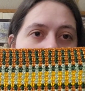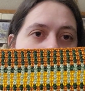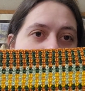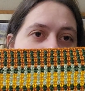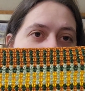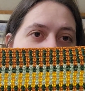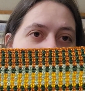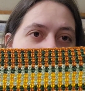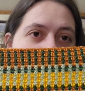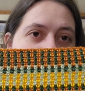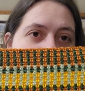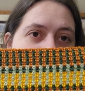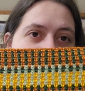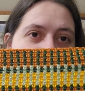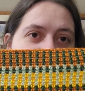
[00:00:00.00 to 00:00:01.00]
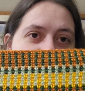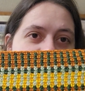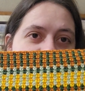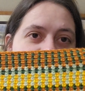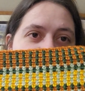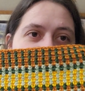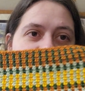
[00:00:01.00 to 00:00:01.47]
But
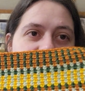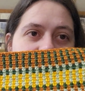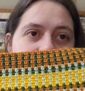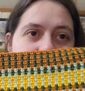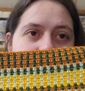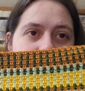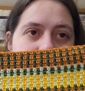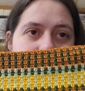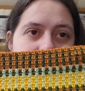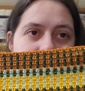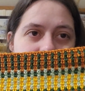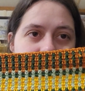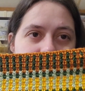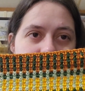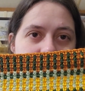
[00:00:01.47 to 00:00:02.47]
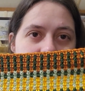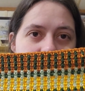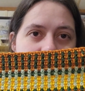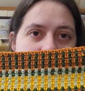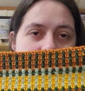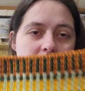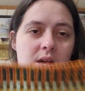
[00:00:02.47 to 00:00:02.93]
this
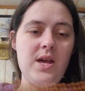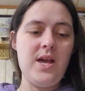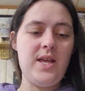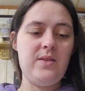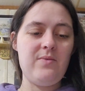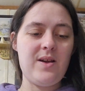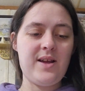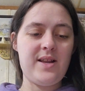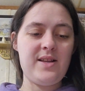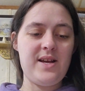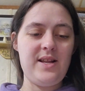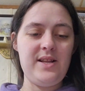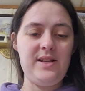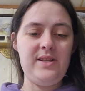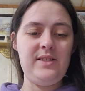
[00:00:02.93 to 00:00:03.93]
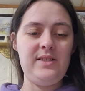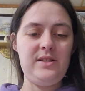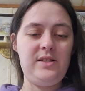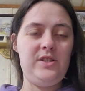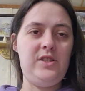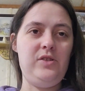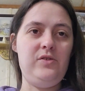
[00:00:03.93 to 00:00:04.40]
is what I got in
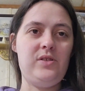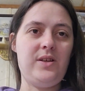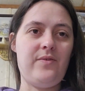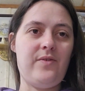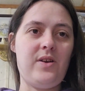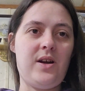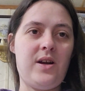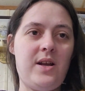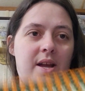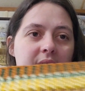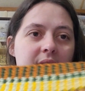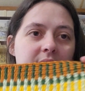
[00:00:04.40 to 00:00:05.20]
June so far.